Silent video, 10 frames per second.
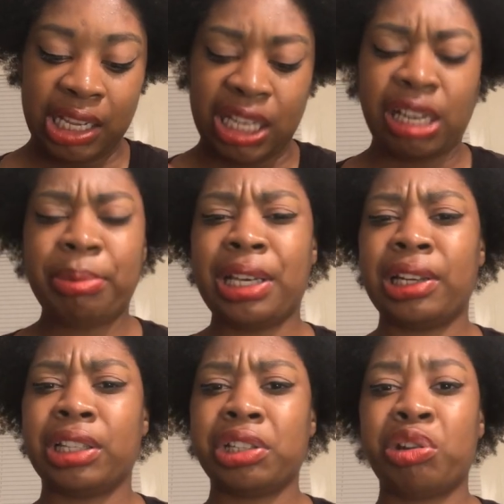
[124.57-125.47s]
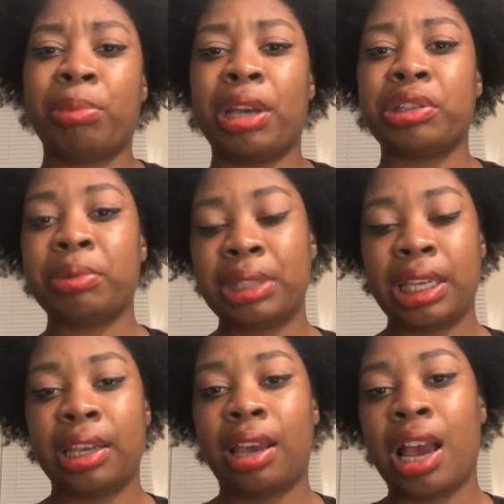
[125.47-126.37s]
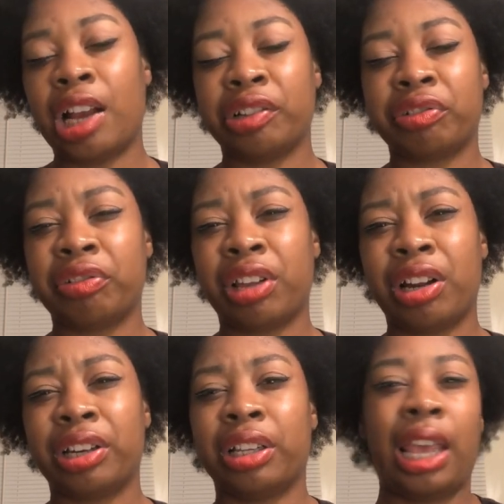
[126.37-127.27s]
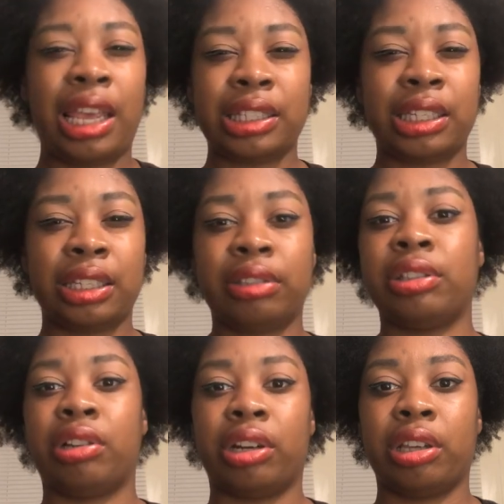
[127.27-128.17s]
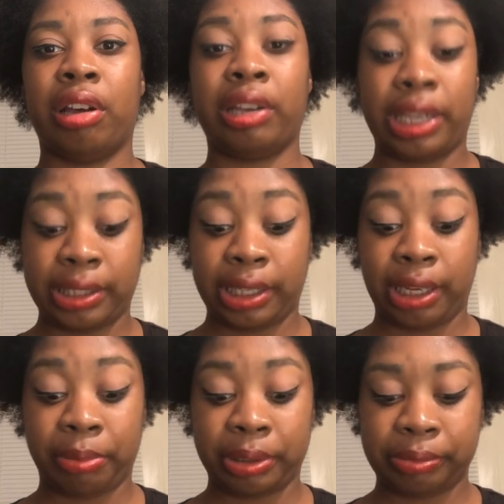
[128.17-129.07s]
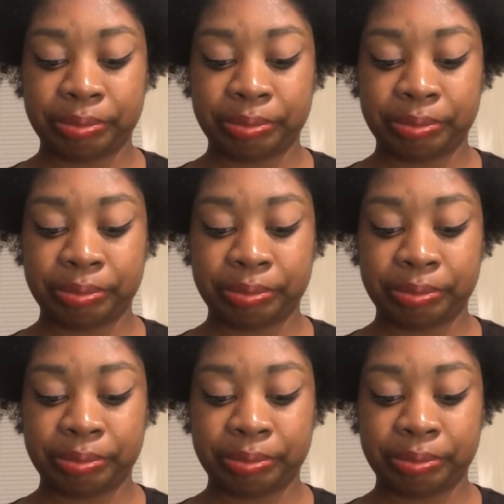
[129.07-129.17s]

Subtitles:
And I've been kind of leery about using hyaluronic acid. Sorry, y'all, I can't say that word.